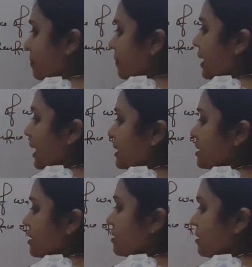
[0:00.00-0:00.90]

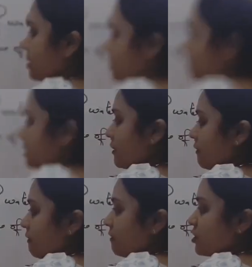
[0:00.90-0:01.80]
plant,
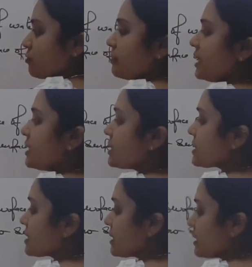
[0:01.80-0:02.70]
which
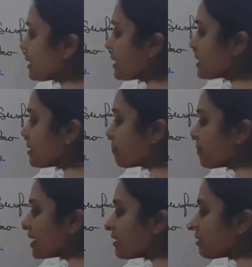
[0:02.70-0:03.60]
means there is a
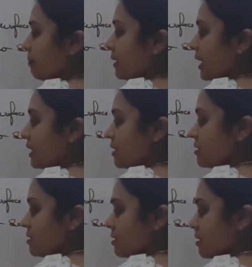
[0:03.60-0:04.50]
male plant
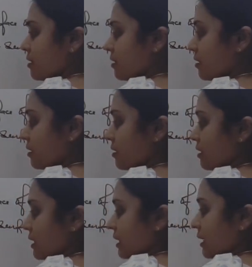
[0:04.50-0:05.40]

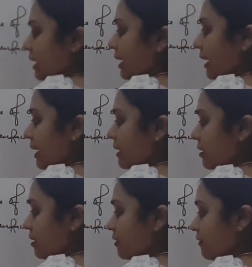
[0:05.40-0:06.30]
and
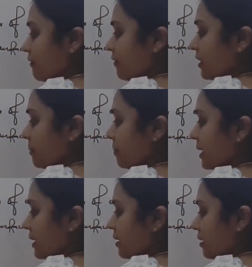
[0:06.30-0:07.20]

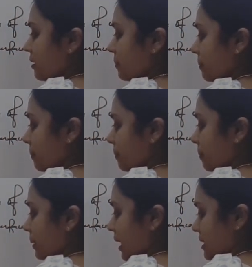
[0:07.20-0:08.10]
female
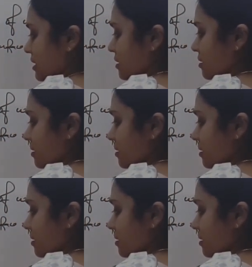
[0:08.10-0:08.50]
plant,